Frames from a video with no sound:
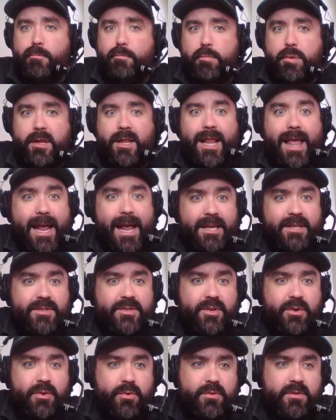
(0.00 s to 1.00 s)
play
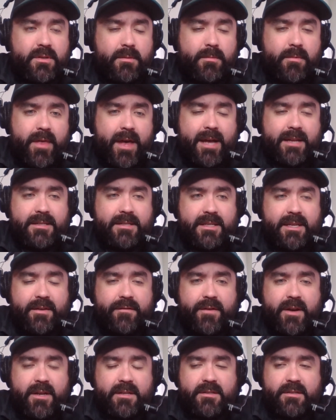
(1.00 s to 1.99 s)
to some of that
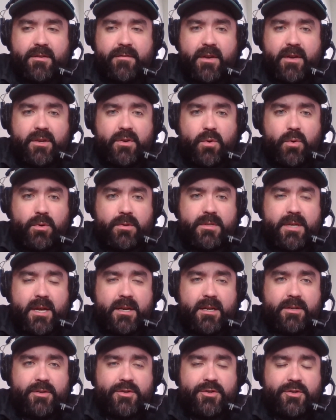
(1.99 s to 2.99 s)
defensive and
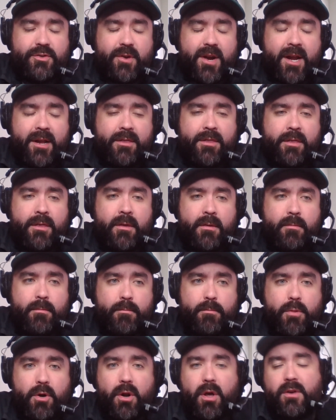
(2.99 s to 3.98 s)
goaltending strength,
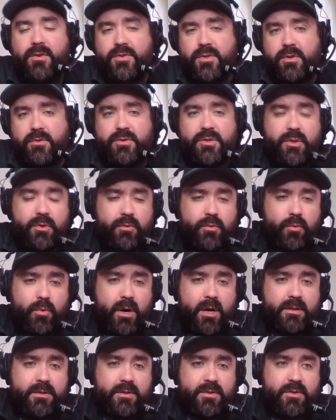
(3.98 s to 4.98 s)
but also to
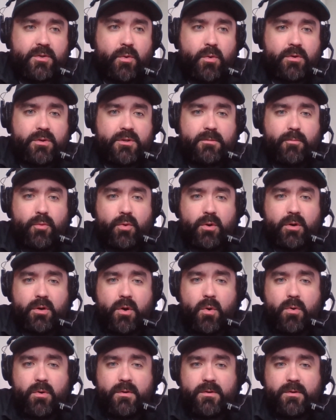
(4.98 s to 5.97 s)
uh, to score some more
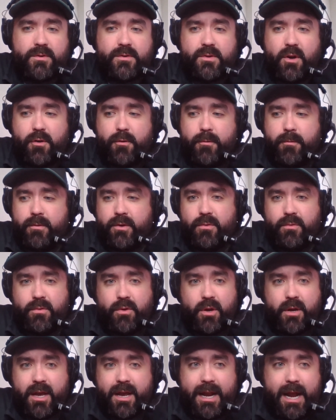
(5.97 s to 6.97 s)
goals. So you
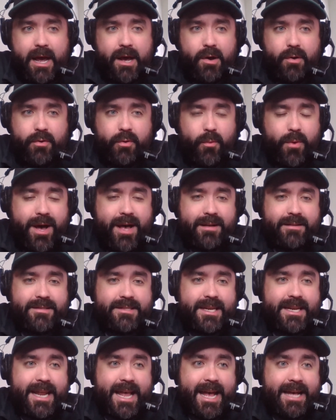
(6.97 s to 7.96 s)
look at how the Wild
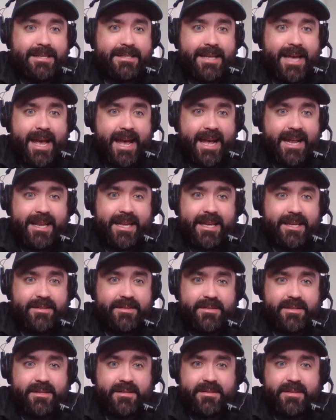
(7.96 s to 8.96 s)
did head-to-head
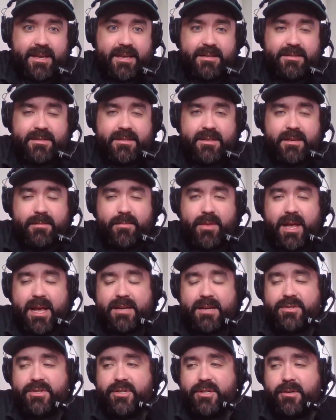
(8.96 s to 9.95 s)
against this Kings team
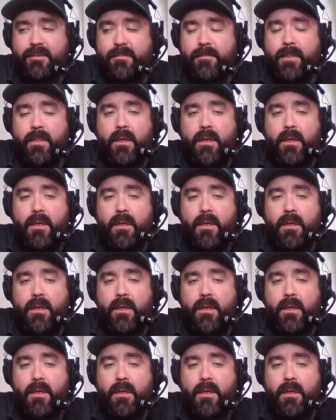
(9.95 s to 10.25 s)
last year.